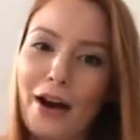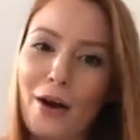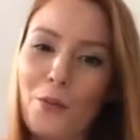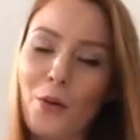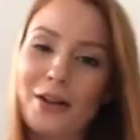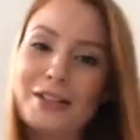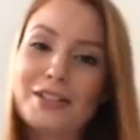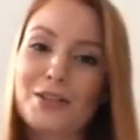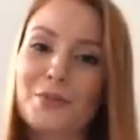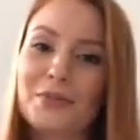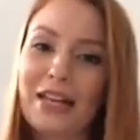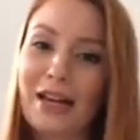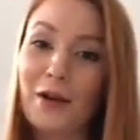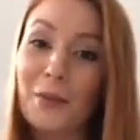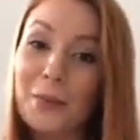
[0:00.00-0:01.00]
I want
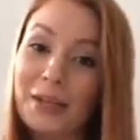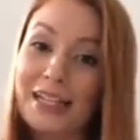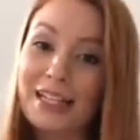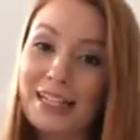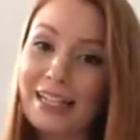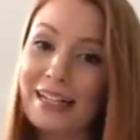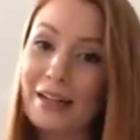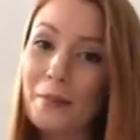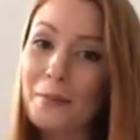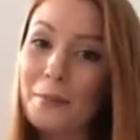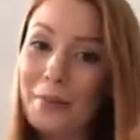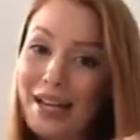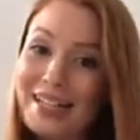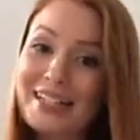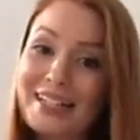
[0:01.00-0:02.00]
something completely
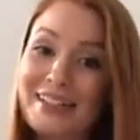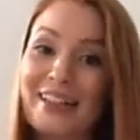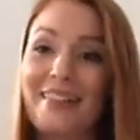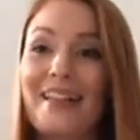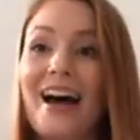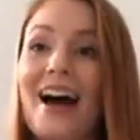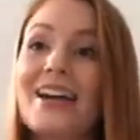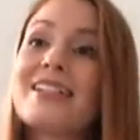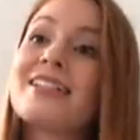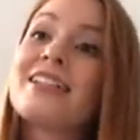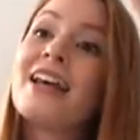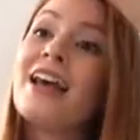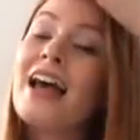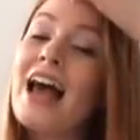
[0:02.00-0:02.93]
better than that.